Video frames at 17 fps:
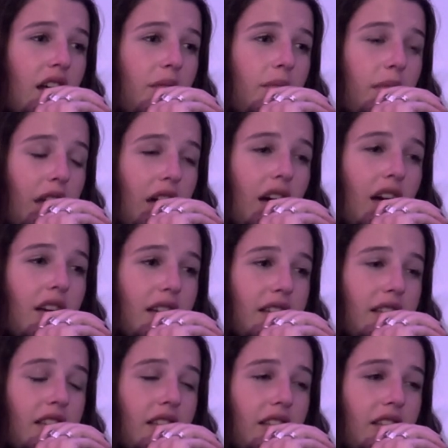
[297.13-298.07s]

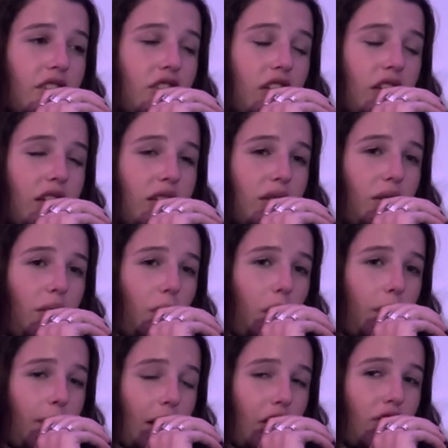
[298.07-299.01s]
because she is a
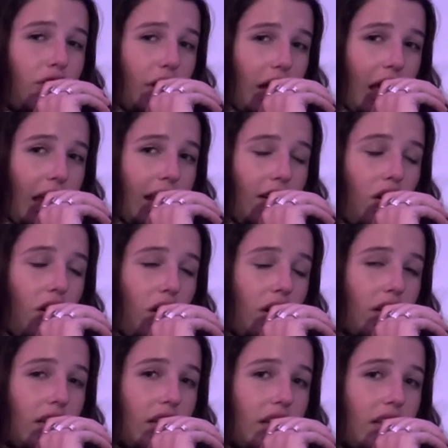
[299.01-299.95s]
woman creating art